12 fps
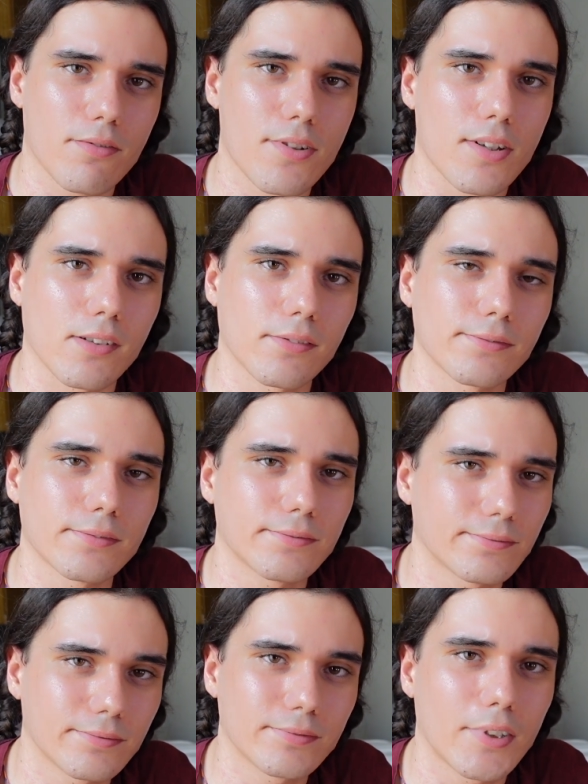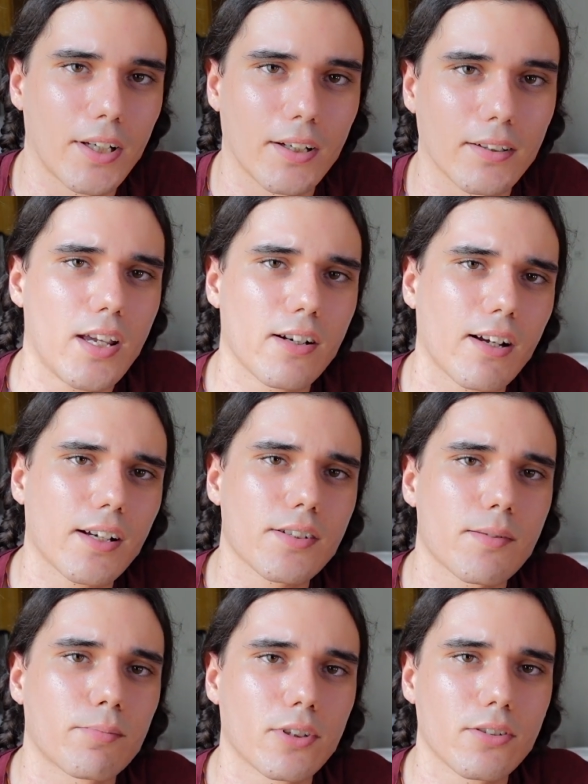So yeah.
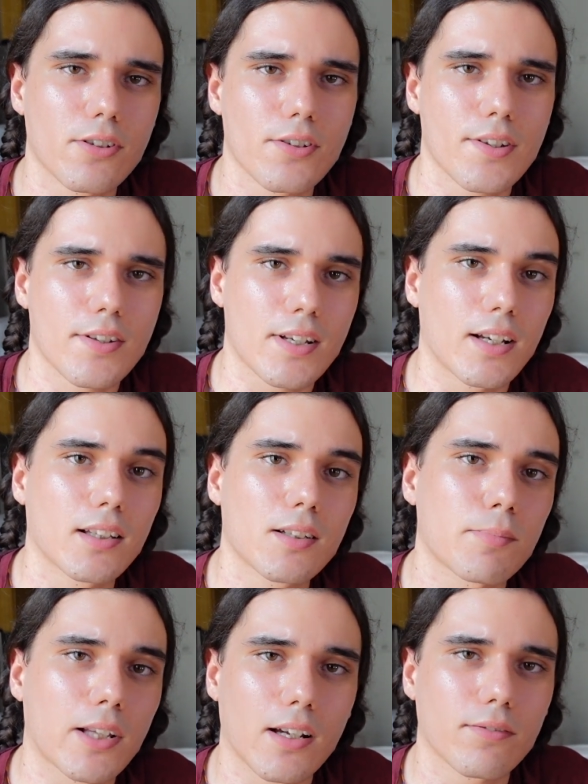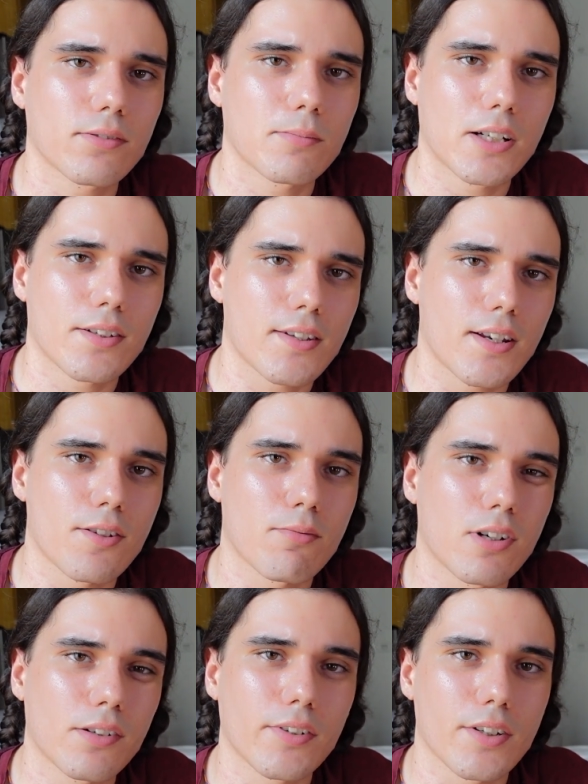Interactive Brokers is the other platform I'd say is
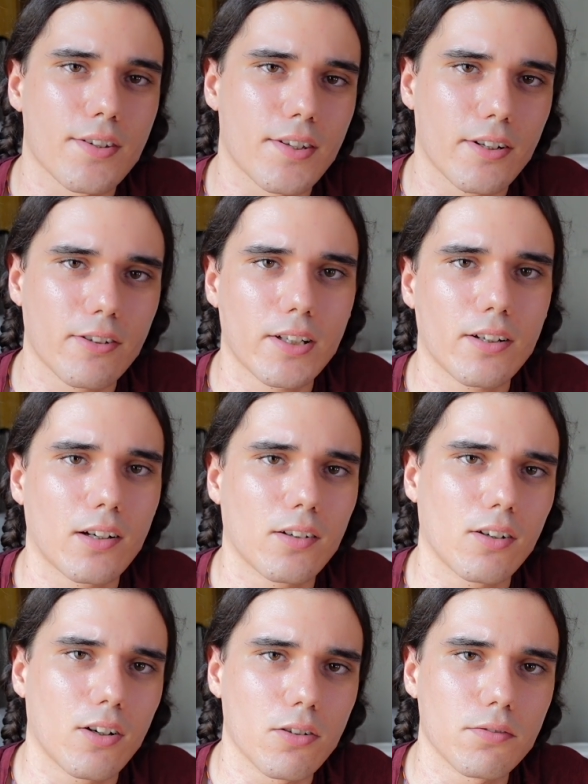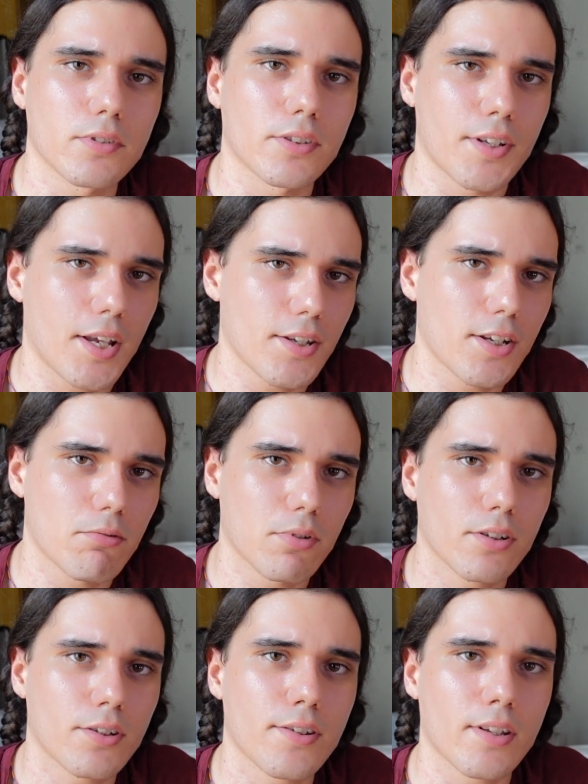worth considering over
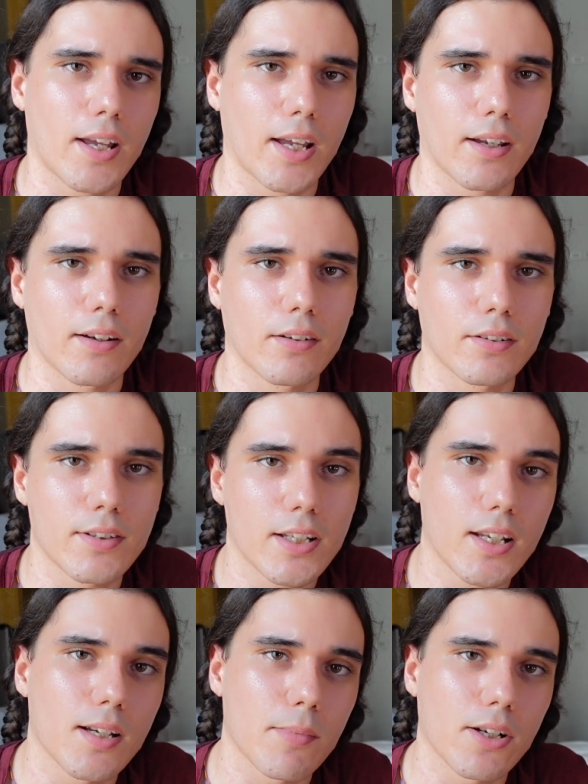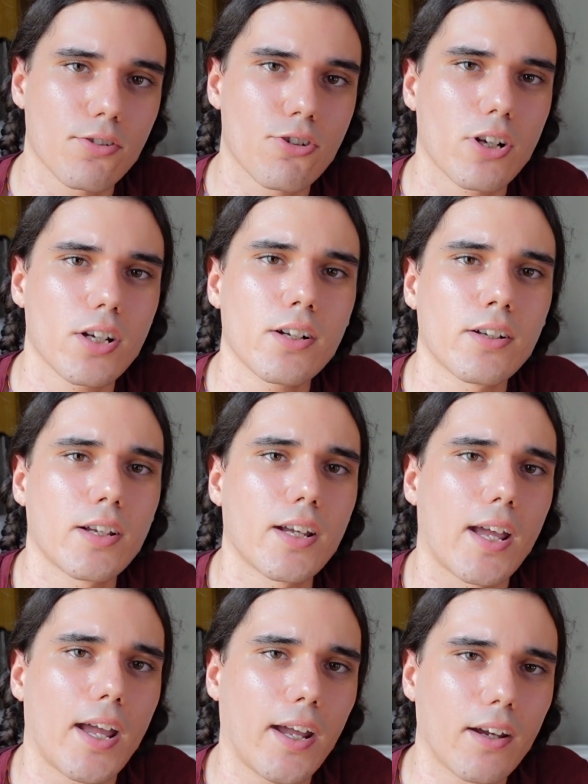Tastyworks and TD Ameritrade.
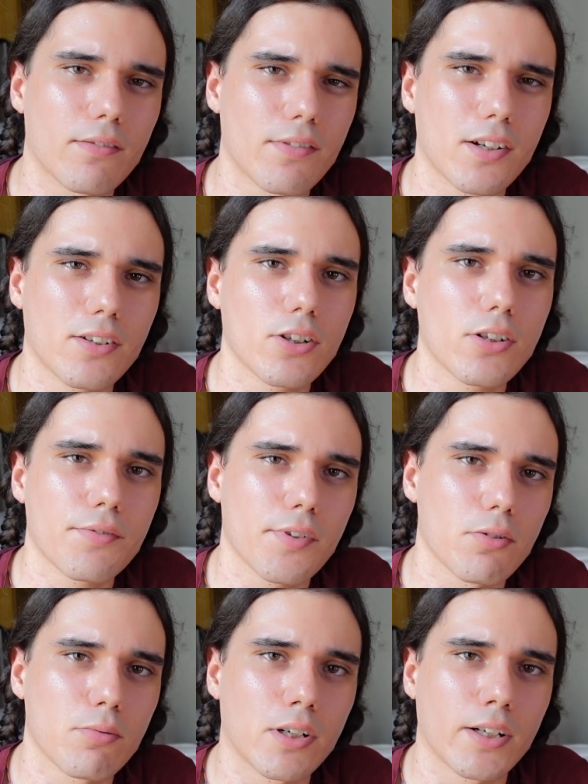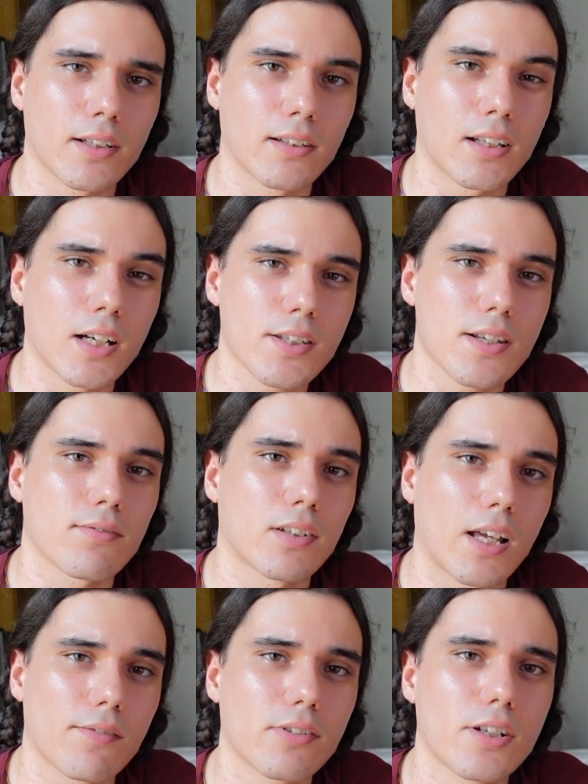And they're good if you want lots of
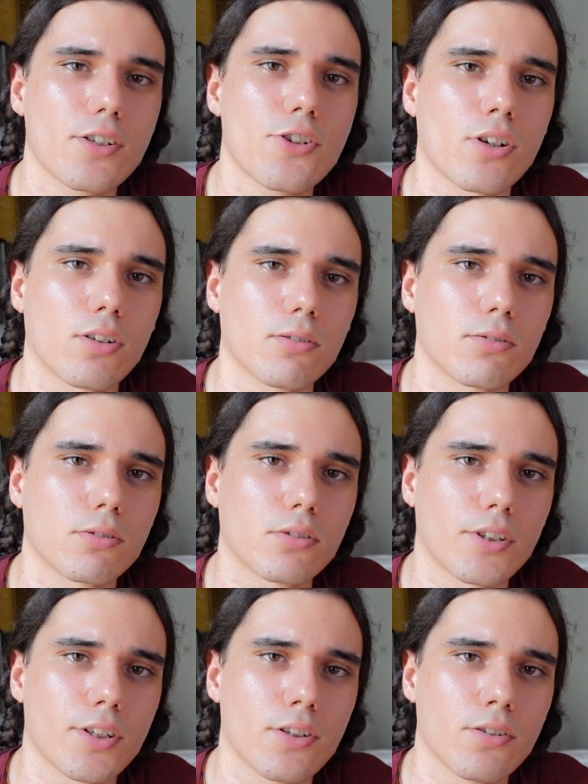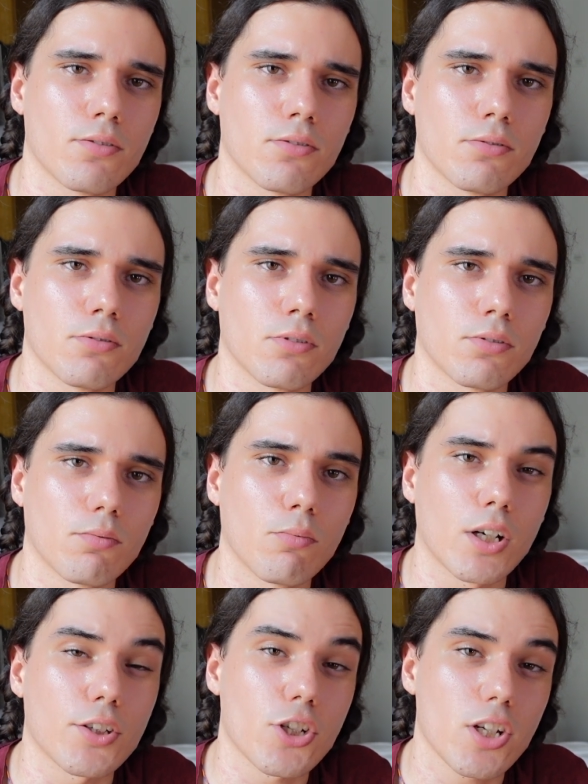leverage or you
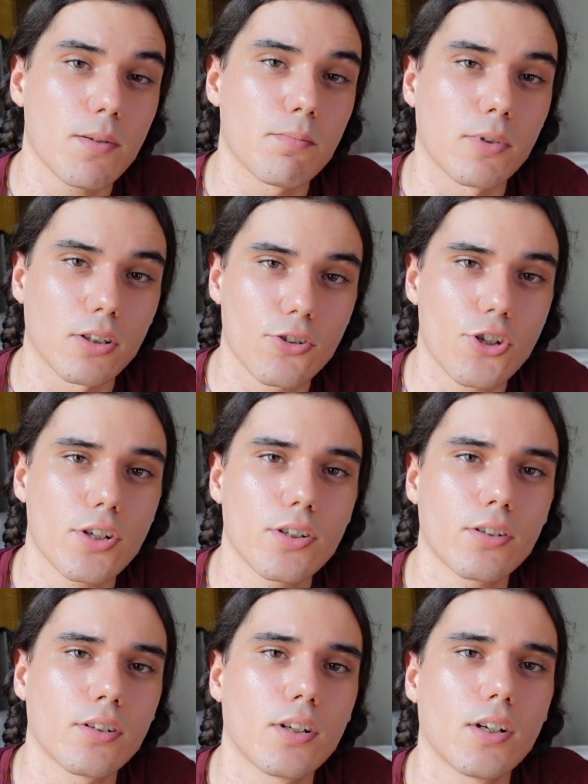want cheap margin.